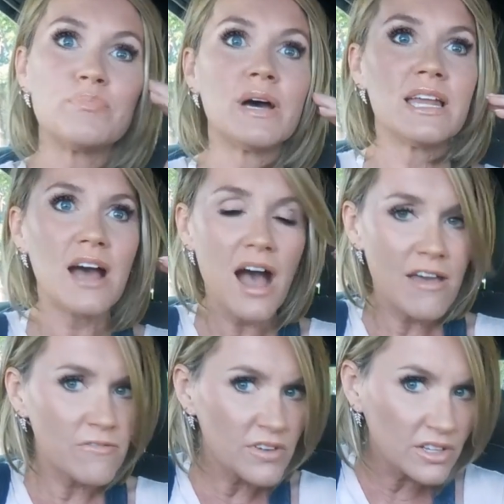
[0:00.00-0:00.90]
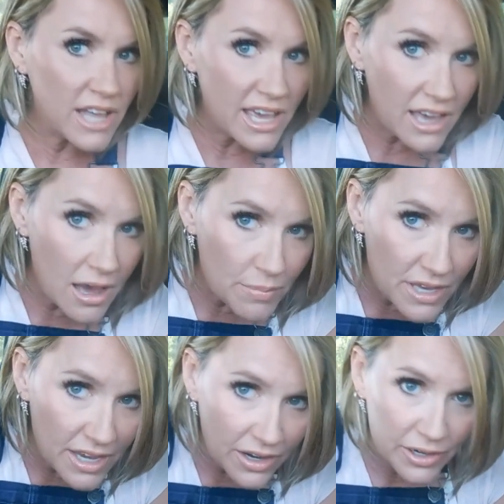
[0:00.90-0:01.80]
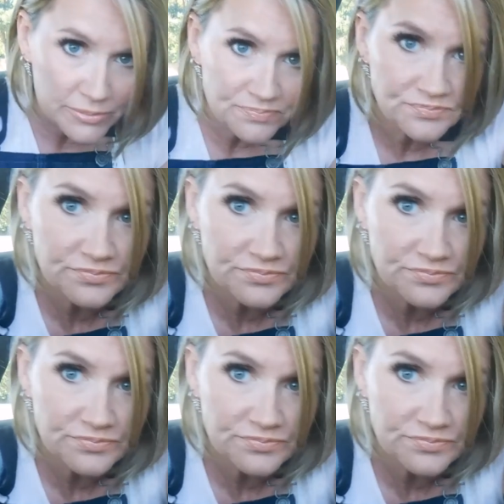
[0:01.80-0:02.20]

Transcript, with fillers: but I feel like up here,